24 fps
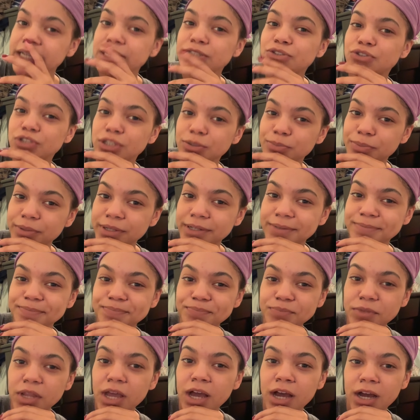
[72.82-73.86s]
of tripping,
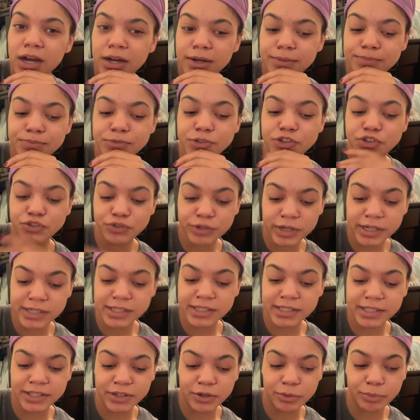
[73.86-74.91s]
stressed
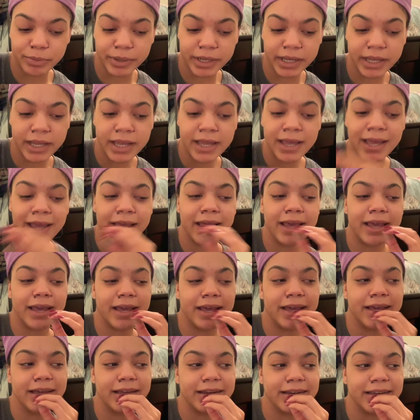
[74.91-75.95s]
a little bit,
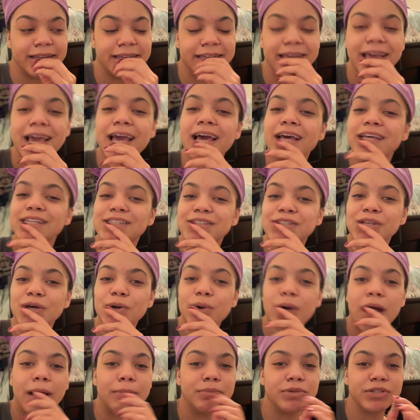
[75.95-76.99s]
and yeah, so
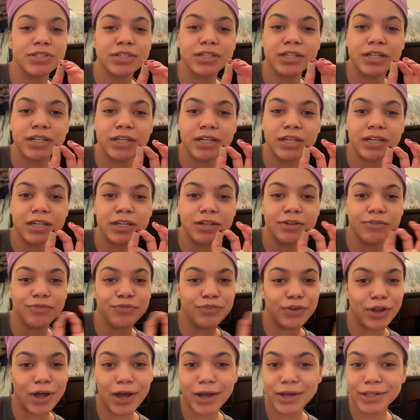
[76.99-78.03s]
I'm just gonna
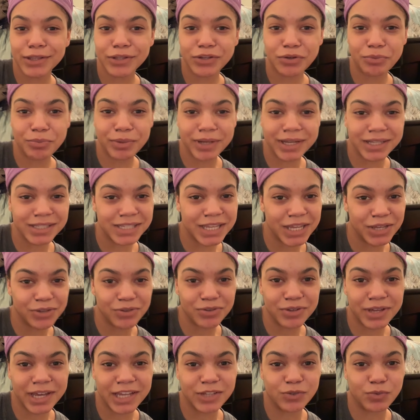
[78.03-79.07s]
vlog a little bit, take you
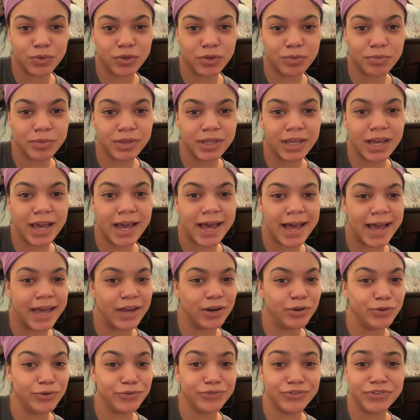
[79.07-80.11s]
guys with me. I
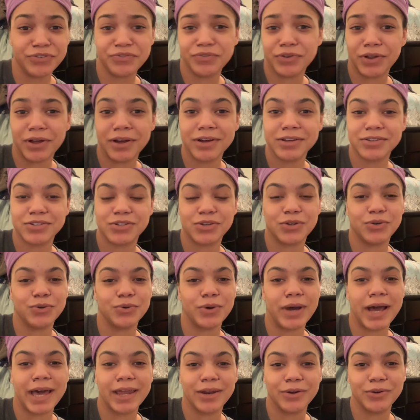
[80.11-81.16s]
don't usually vlog, so
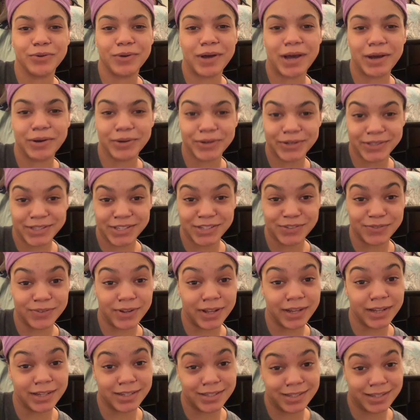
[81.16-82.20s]
I don't know how good this
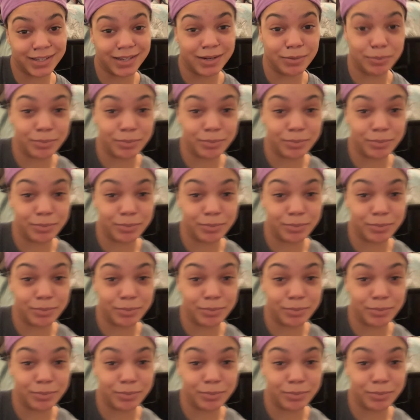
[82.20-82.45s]
vlog is gonna